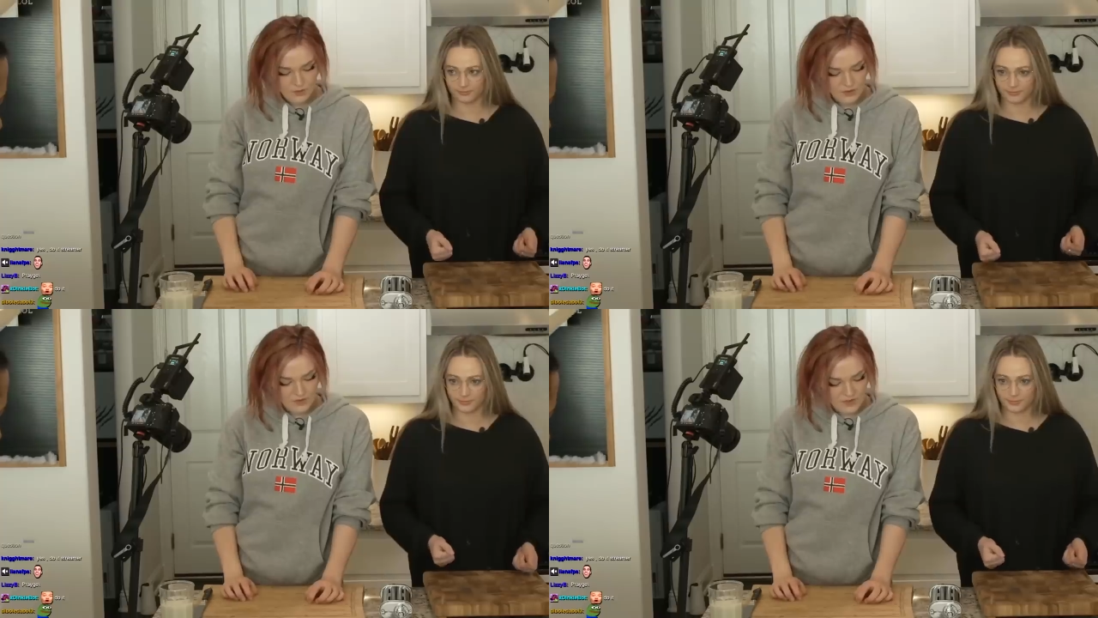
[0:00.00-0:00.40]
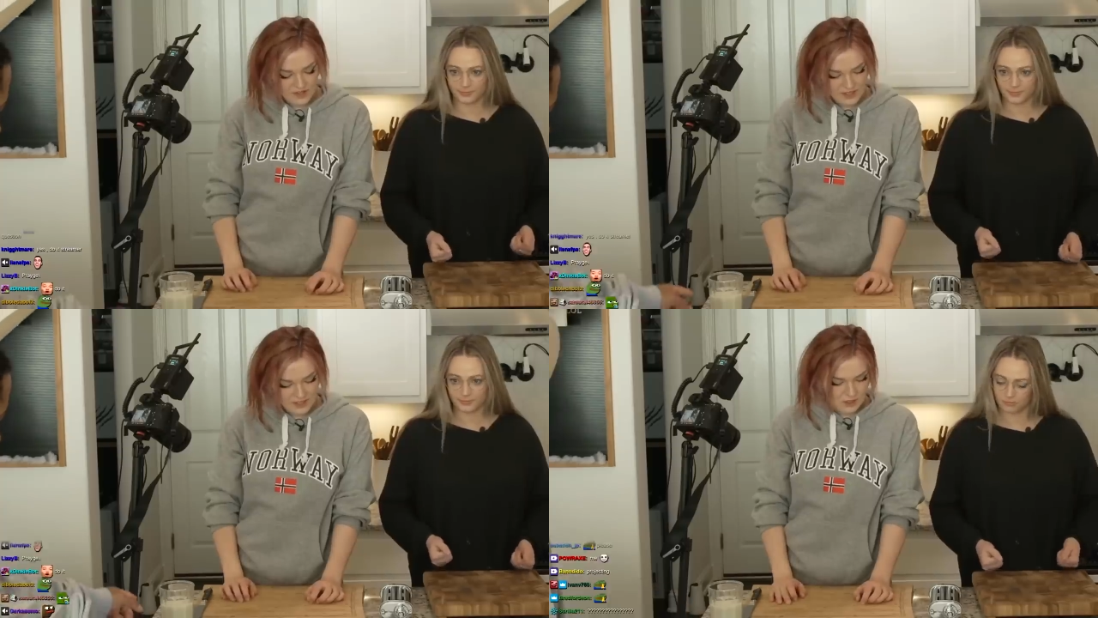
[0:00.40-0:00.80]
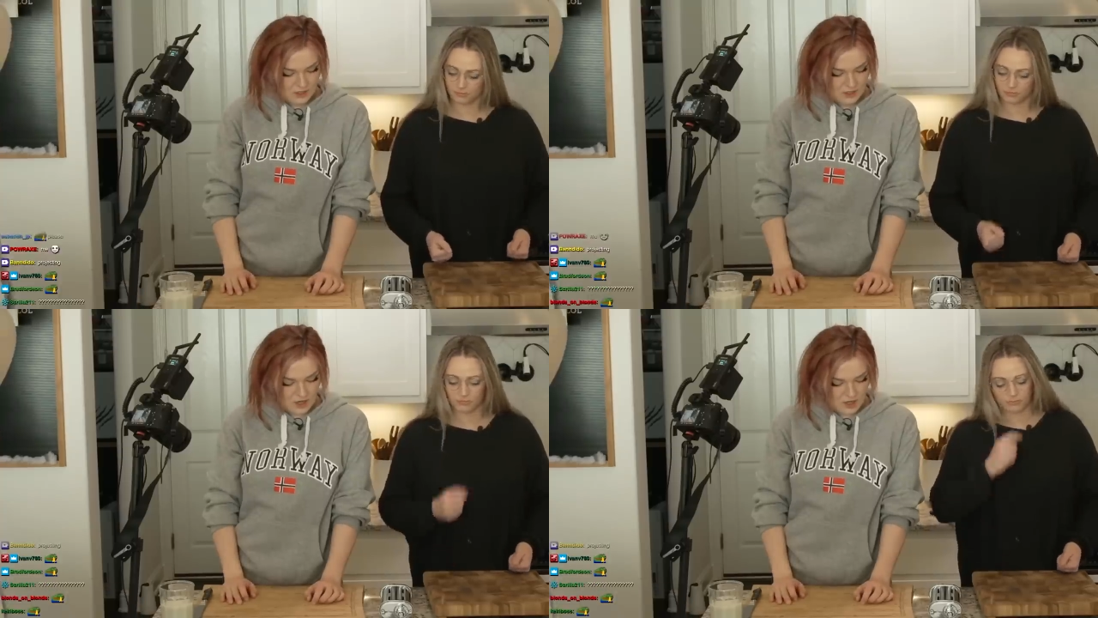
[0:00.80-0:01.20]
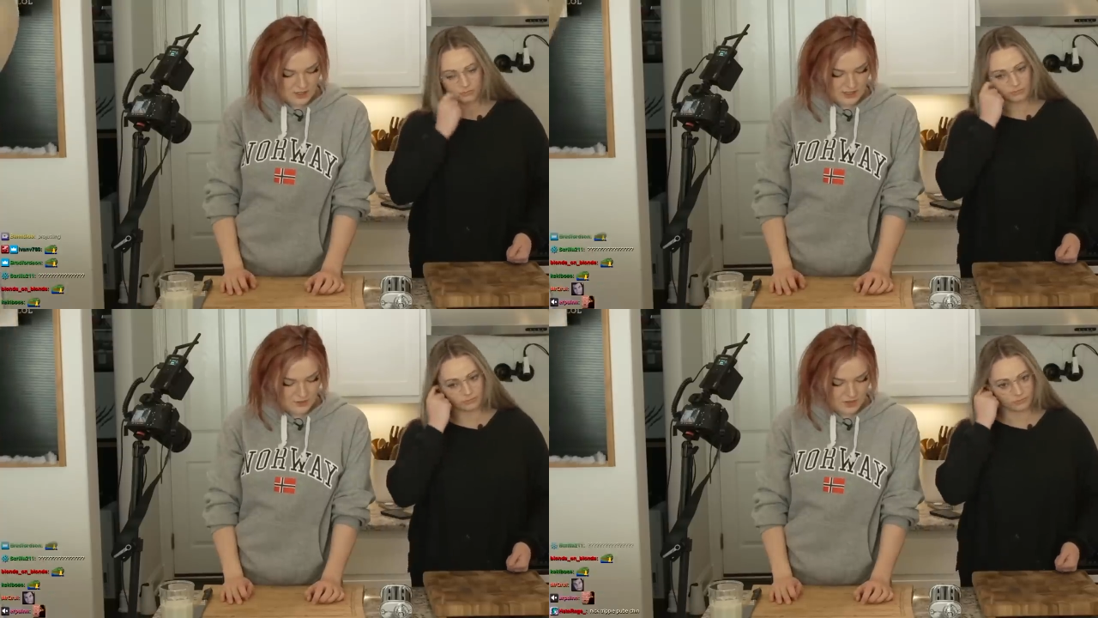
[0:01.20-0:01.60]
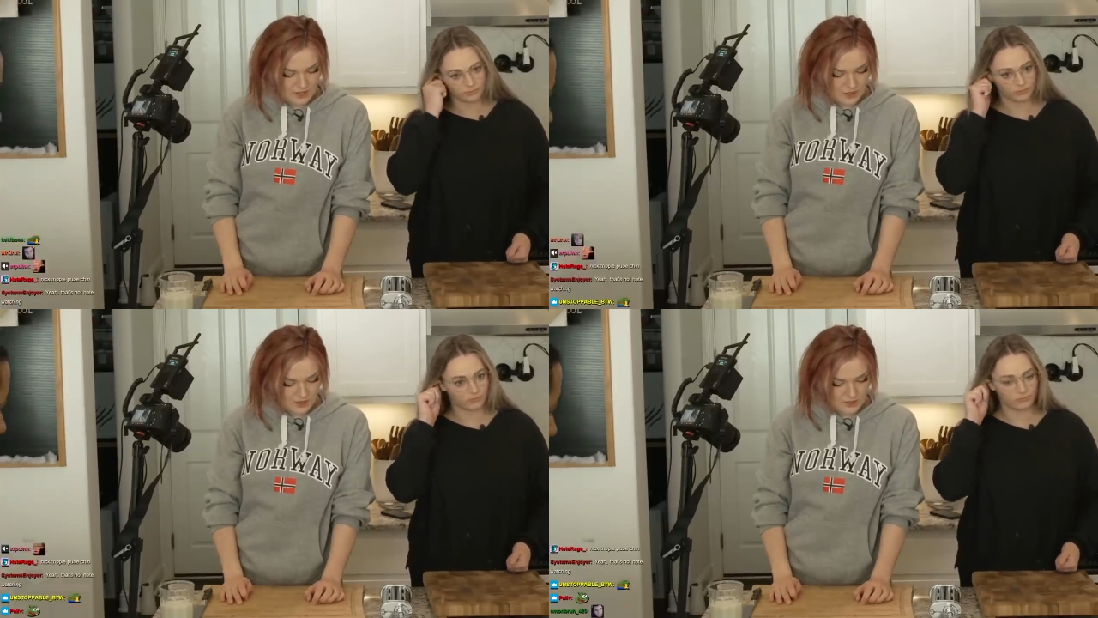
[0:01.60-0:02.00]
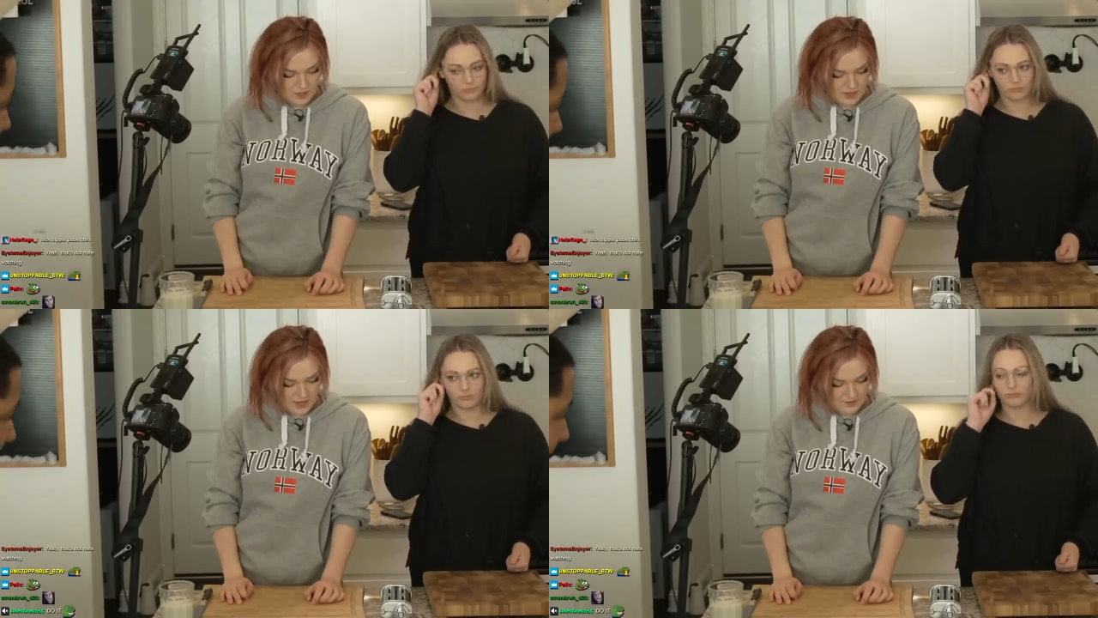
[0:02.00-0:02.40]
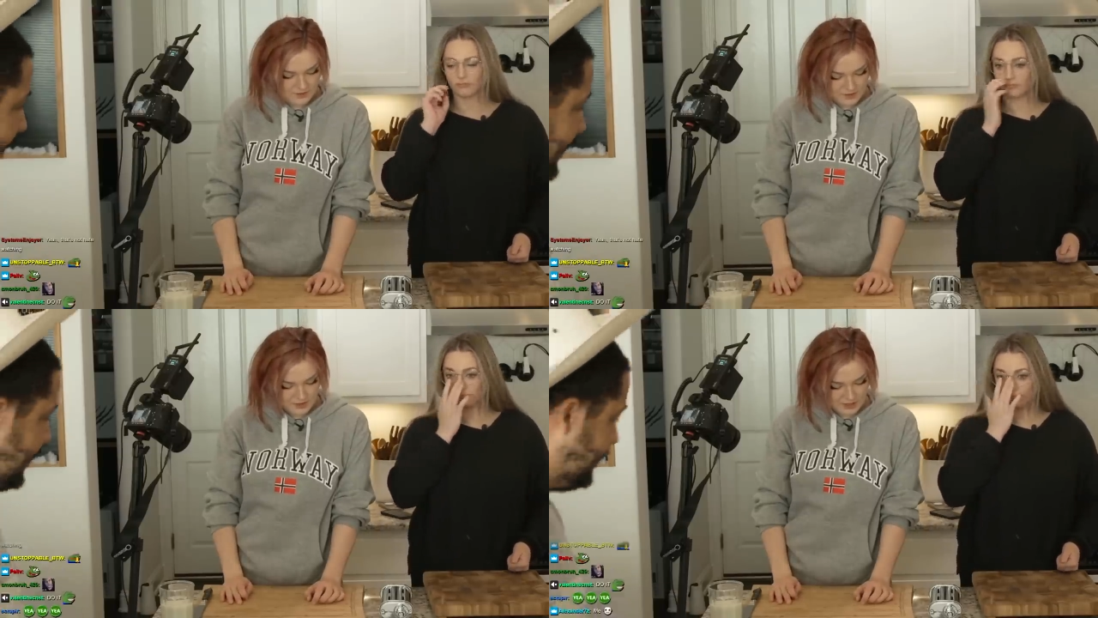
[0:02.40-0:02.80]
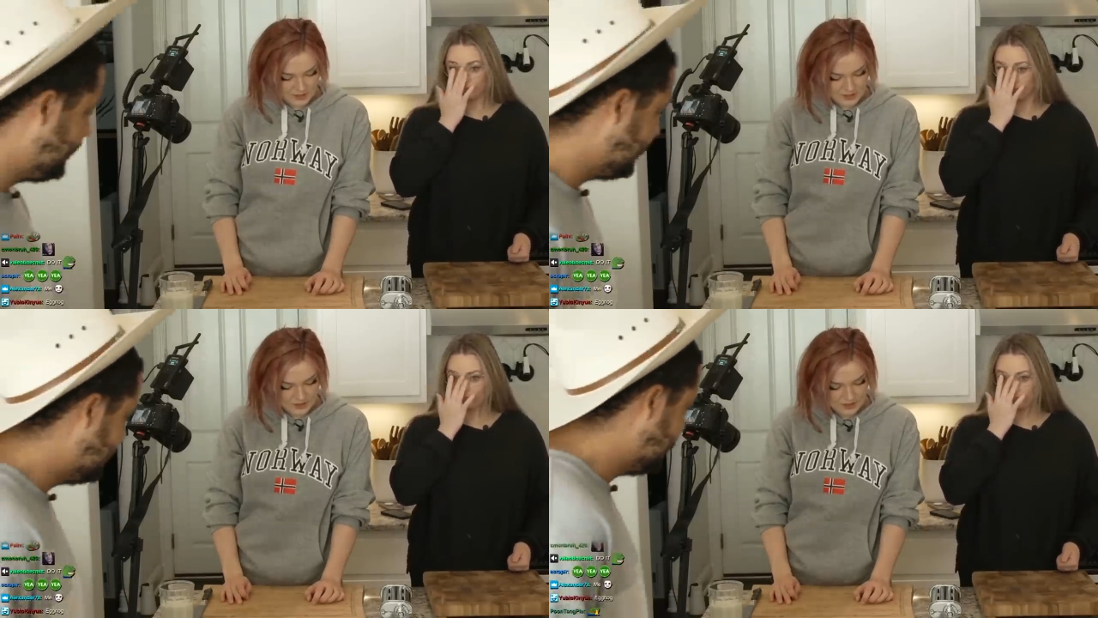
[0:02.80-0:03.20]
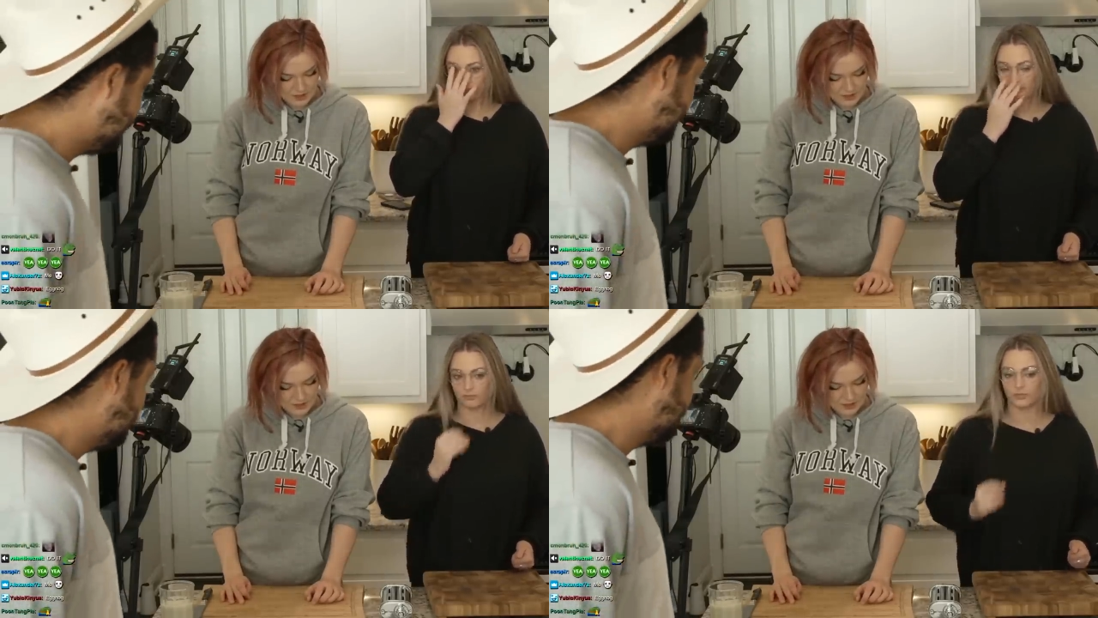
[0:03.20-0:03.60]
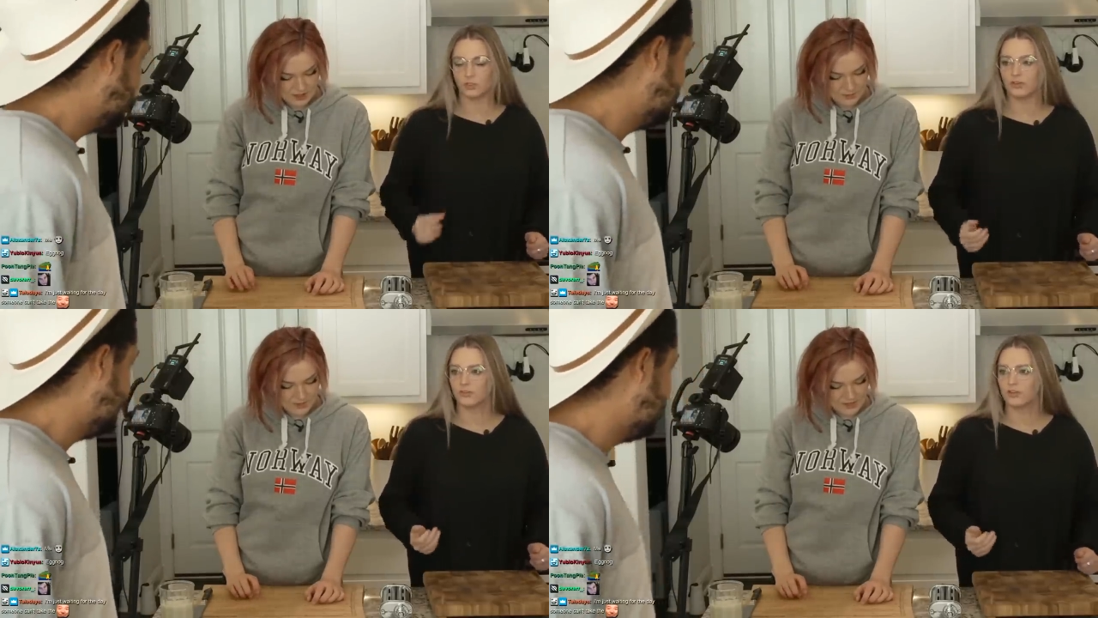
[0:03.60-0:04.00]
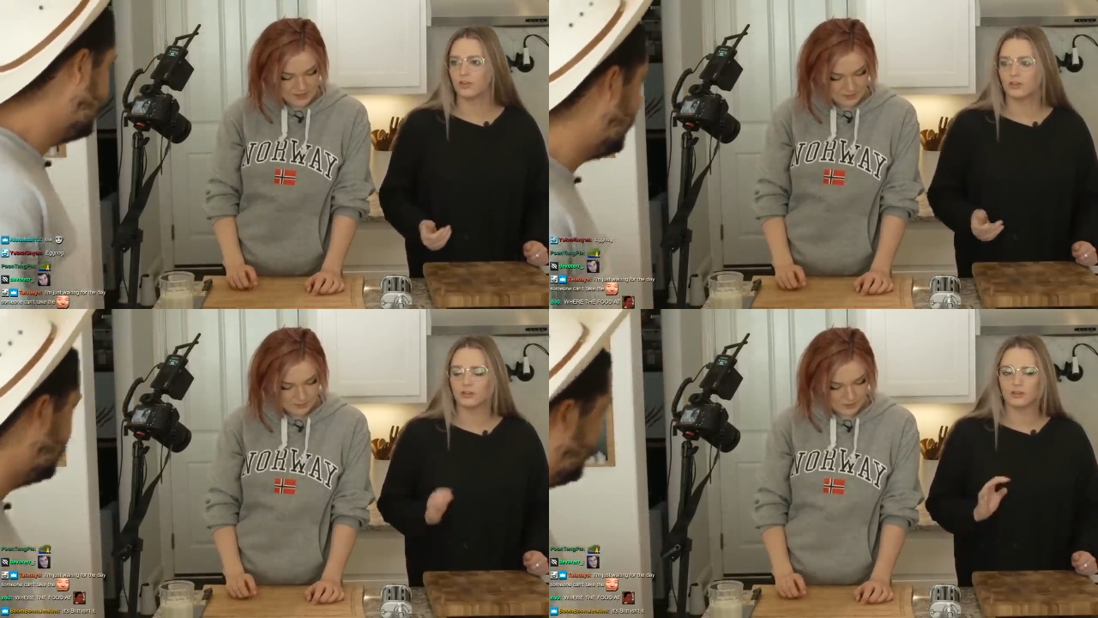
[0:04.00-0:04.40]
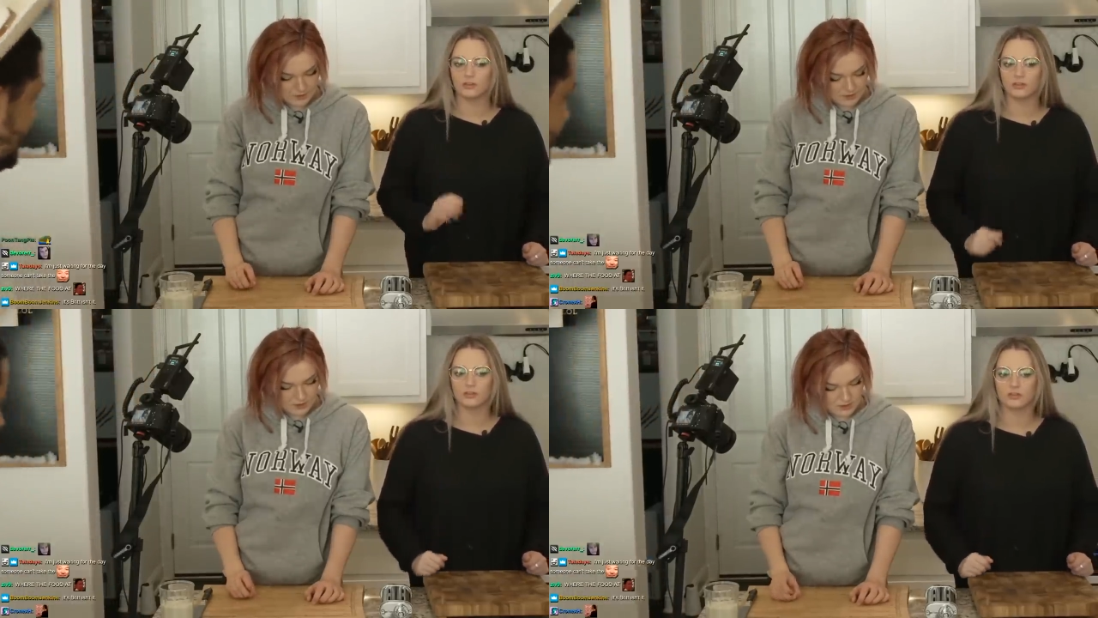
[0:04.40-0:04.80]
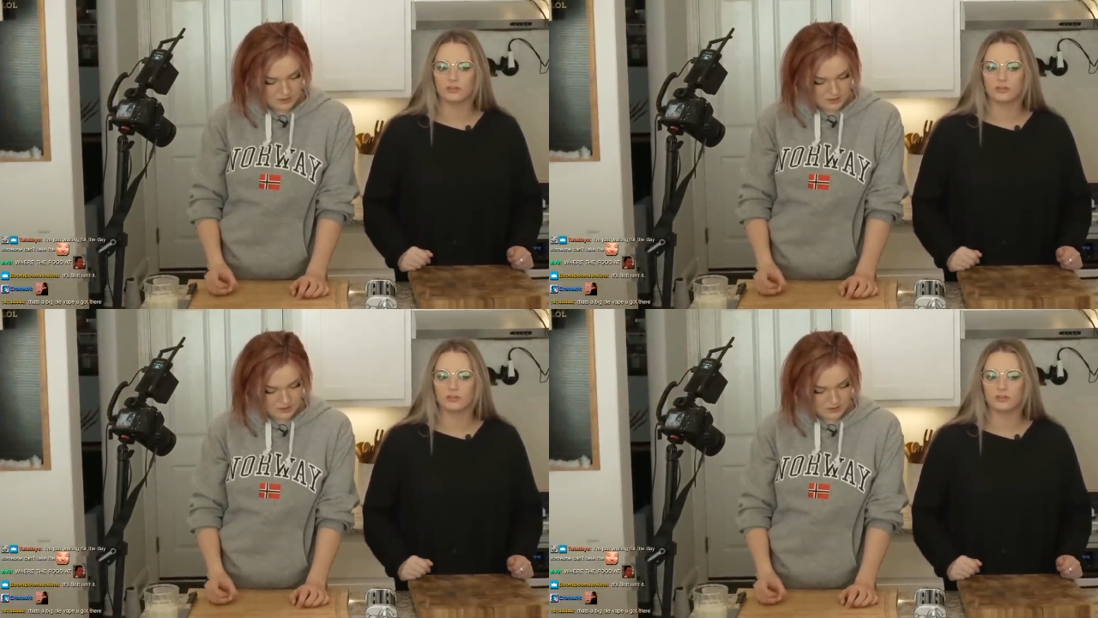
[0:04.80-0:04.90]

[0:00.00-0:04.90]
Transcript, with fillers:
Speaker 1: For the filling, garlic, green onions, everything in a mixing bowl.